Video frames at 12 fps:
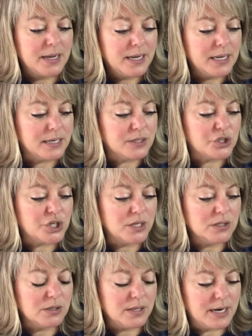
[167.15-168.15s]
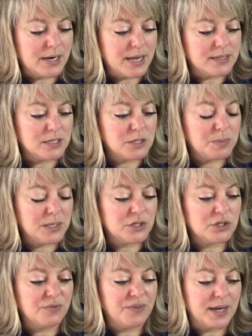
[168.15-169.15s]
He is gentle and has a speech
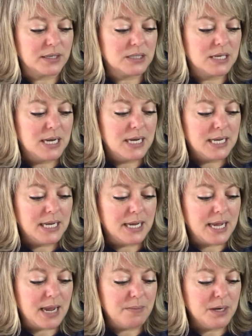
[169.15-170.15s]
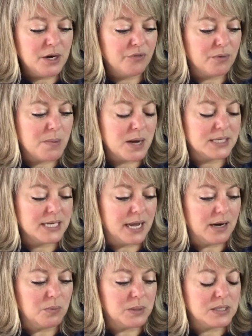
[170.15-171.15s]
defect. He came here from
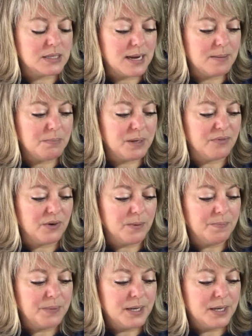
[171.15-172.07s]
Montana with Sam Beaver.